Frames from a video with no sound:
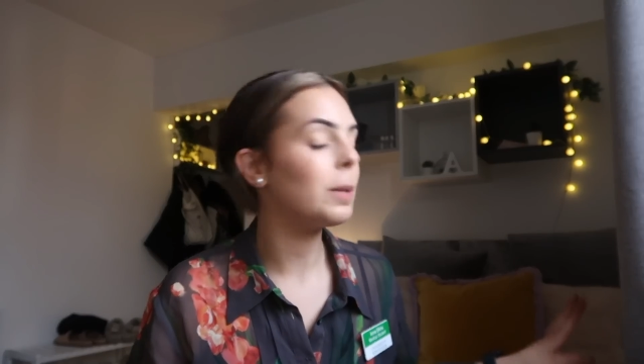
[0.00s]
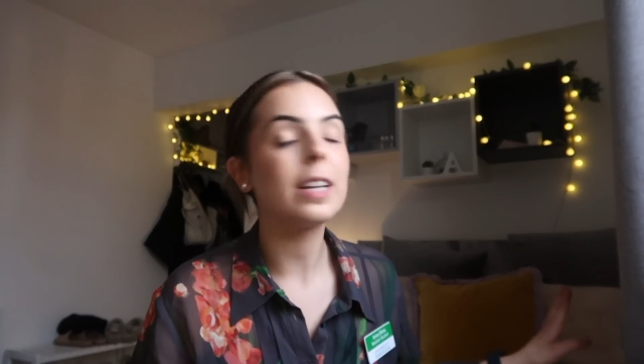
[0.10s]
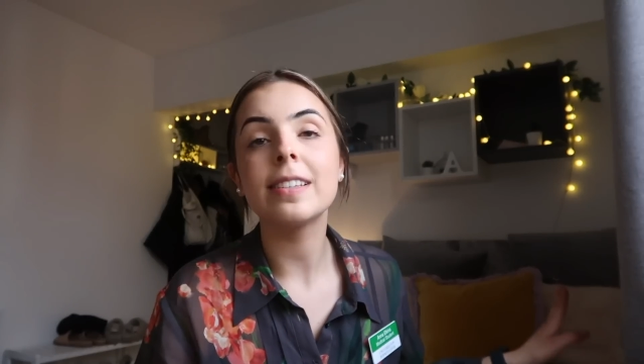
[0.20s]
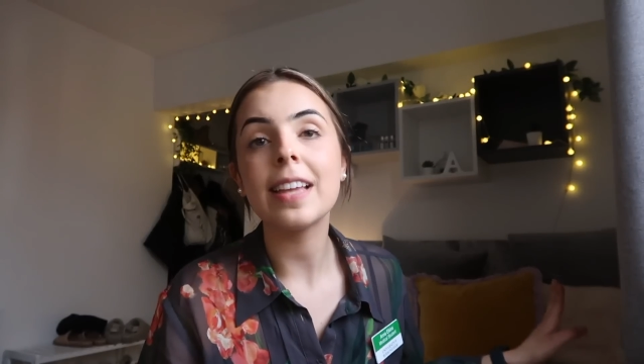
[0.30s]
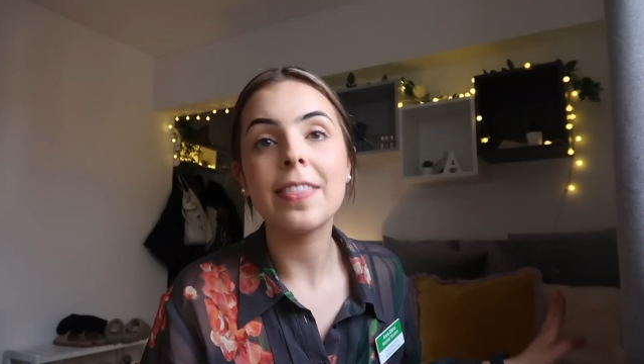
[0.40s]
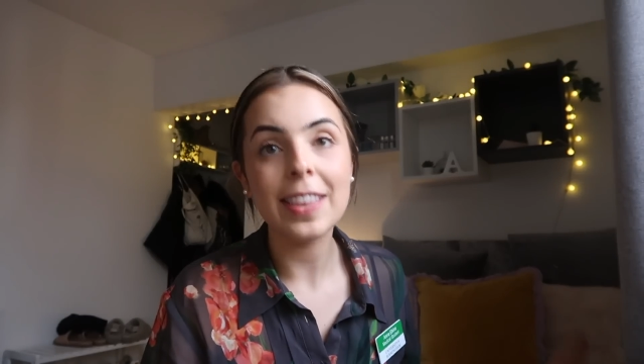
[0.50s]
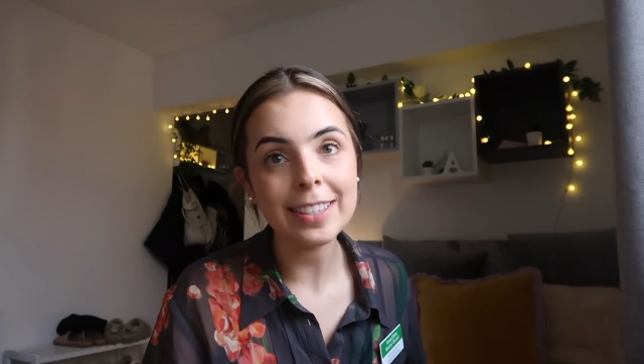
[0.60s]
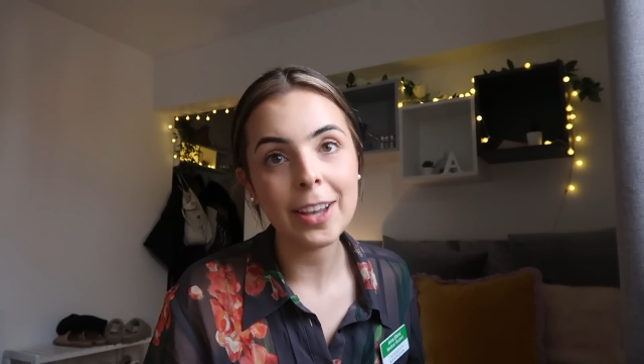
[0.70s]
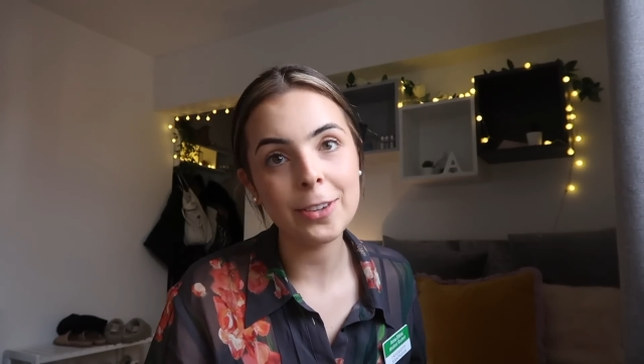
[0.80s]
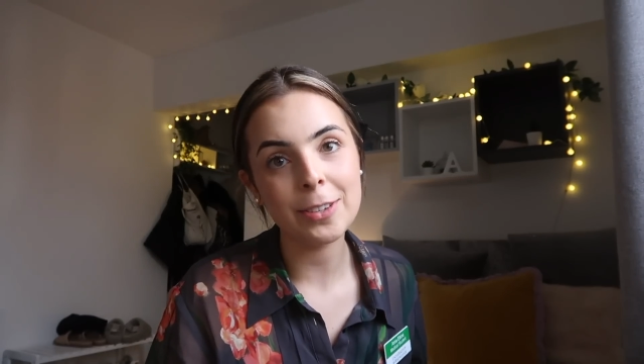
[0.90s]
because
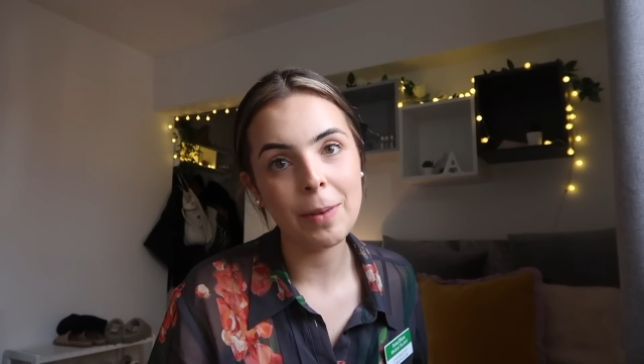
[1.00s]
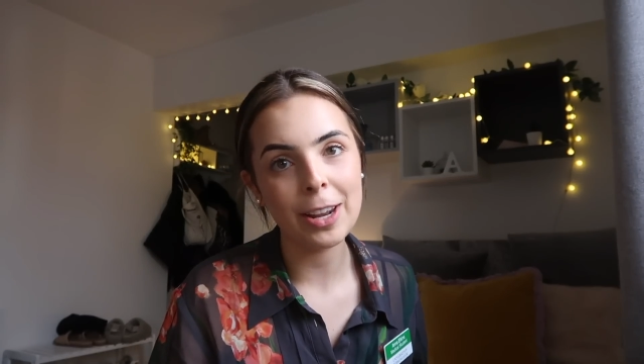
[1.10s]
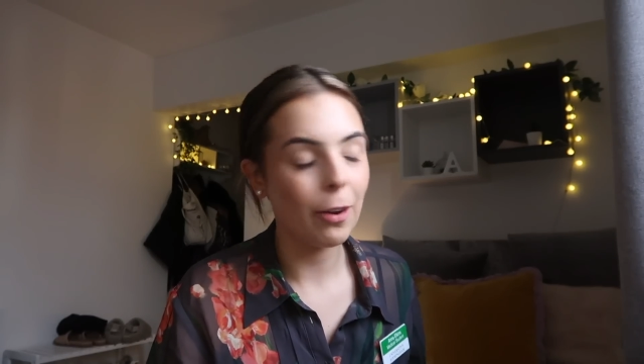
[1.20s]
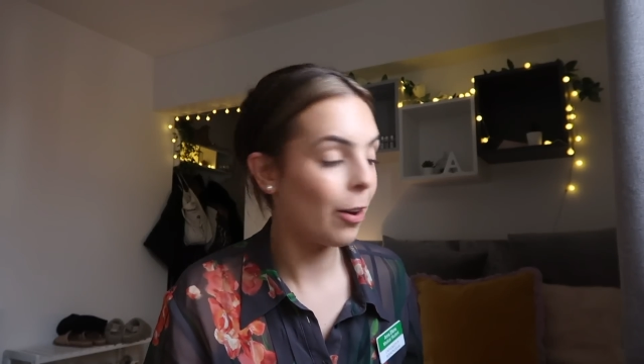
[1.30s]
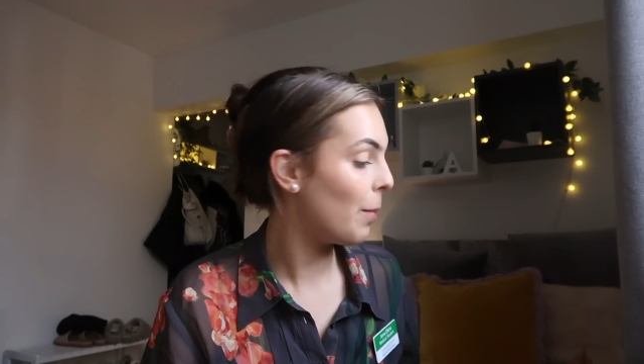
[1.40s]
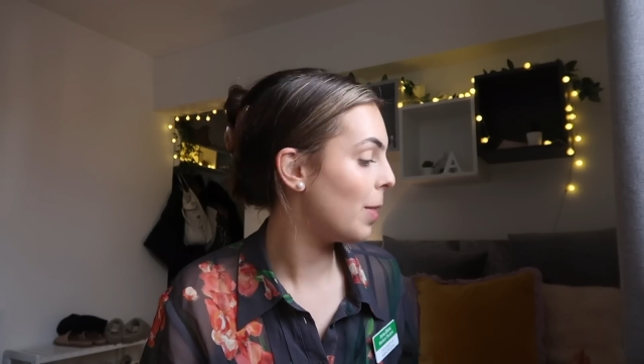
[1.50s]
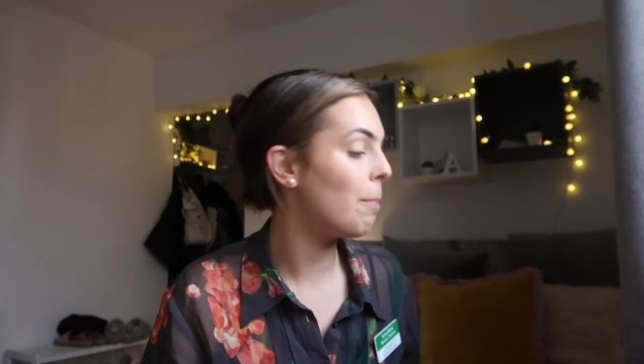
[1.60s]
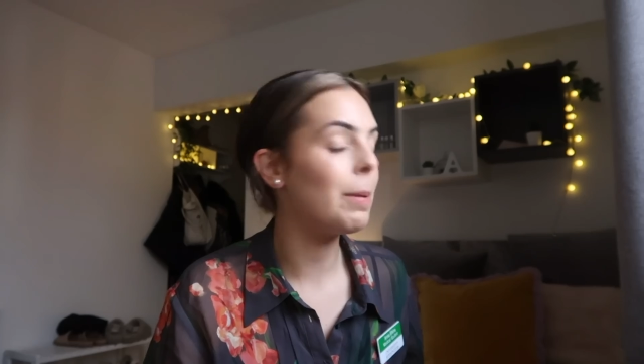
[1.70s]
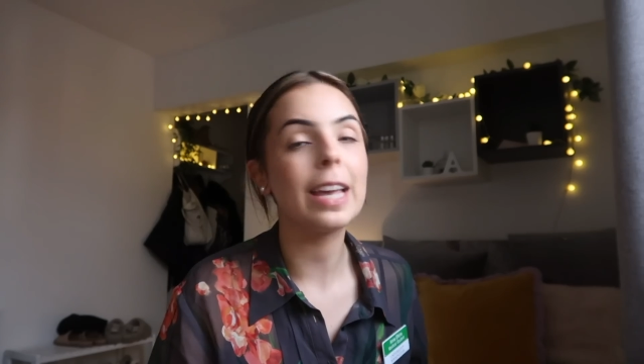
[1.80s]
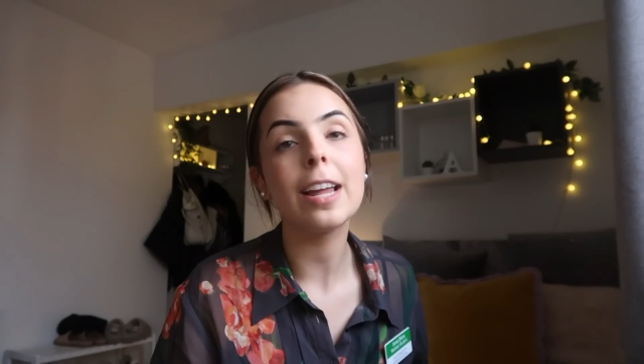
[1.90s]
this goes in my locker
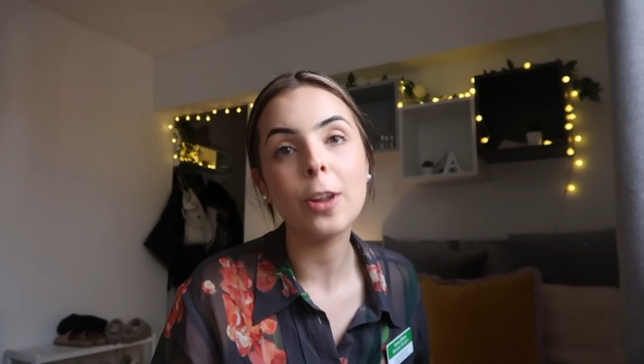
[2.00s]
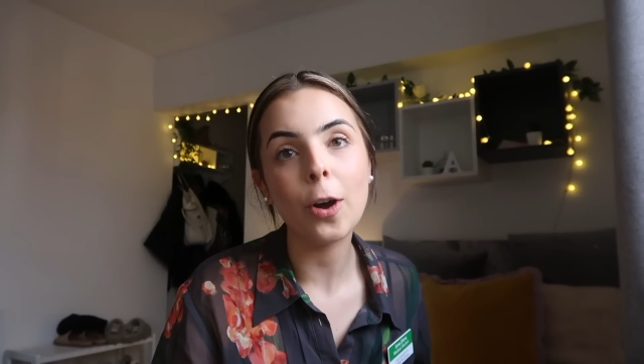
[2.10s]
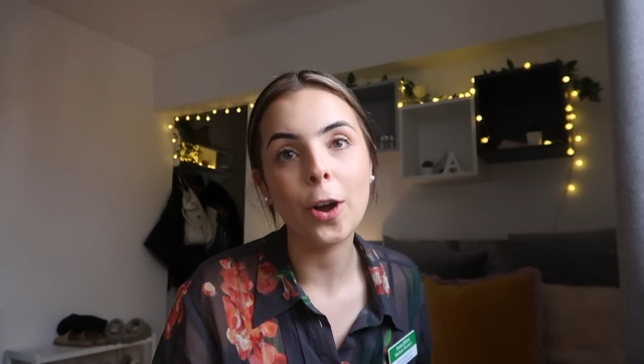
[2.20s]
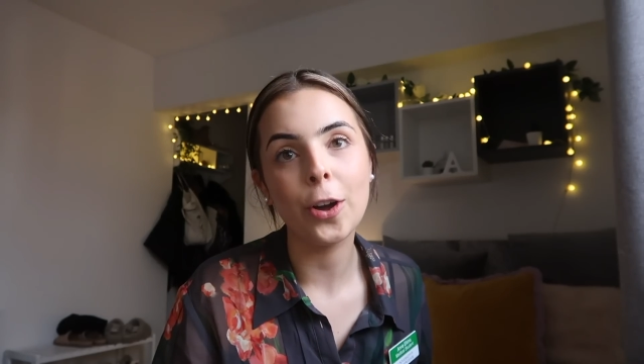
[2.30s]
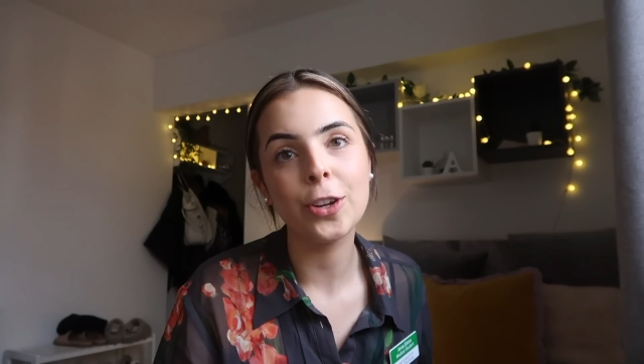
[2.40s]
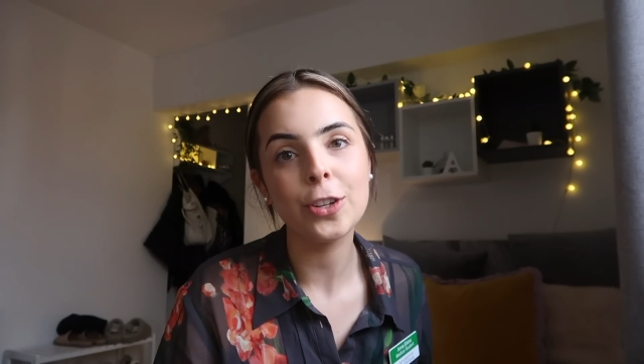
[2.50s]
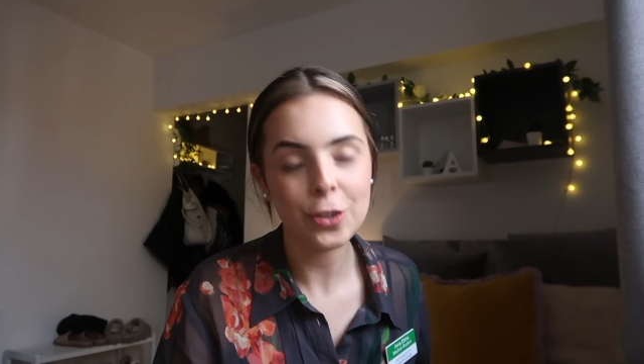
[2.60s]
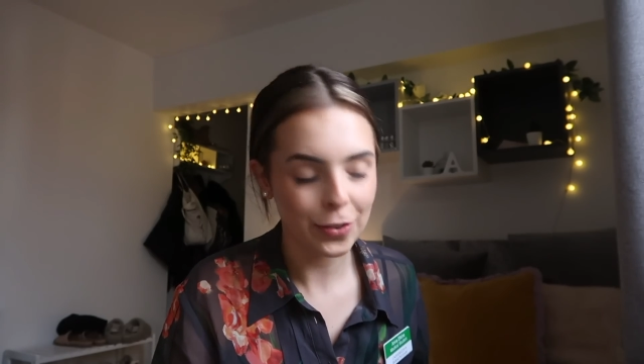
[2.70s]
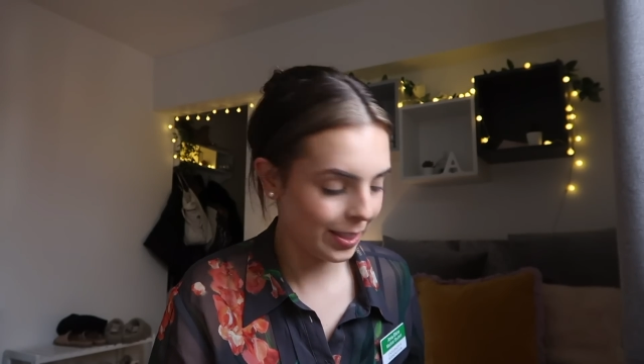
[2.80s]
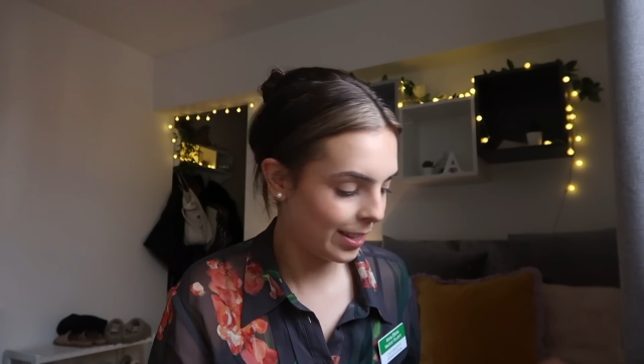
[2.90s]
with a big lock on
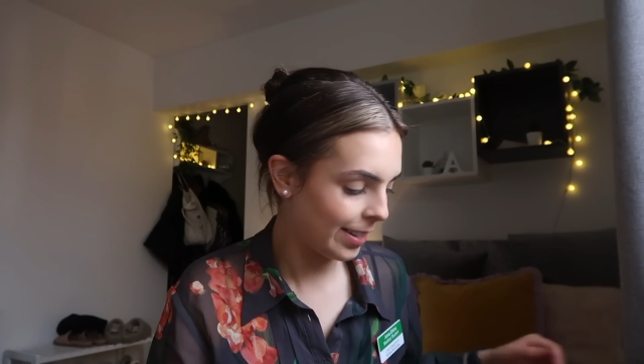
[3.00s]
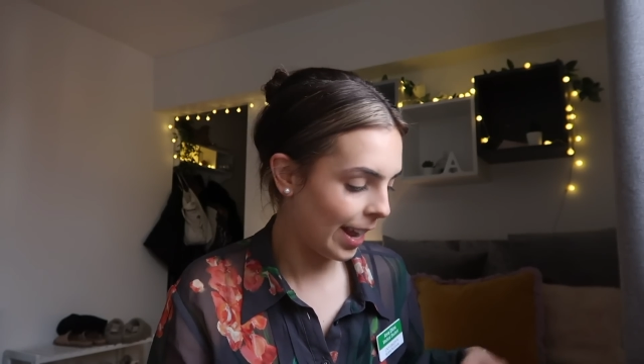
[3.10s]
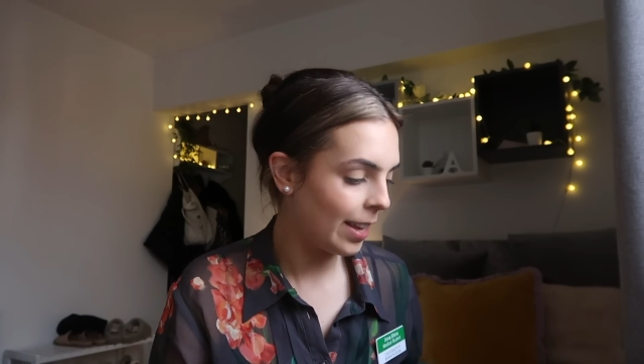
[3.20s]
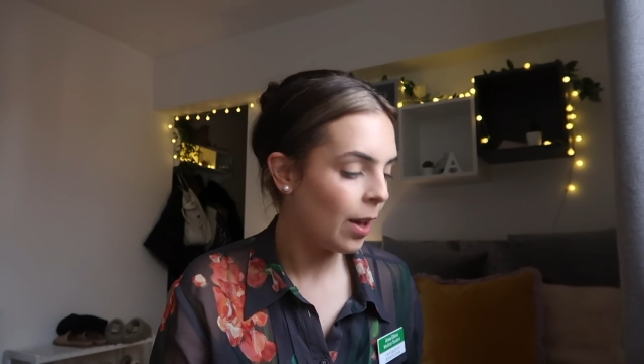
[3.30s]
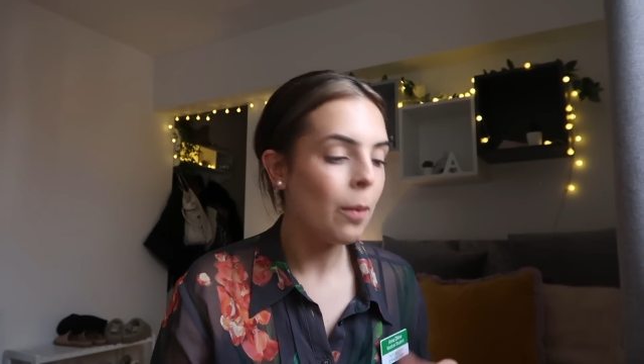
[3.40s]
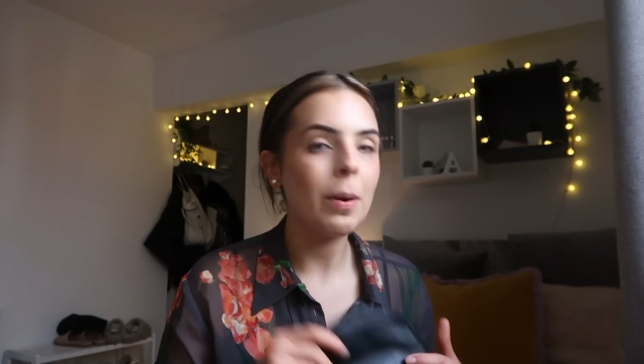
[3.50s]
during the day,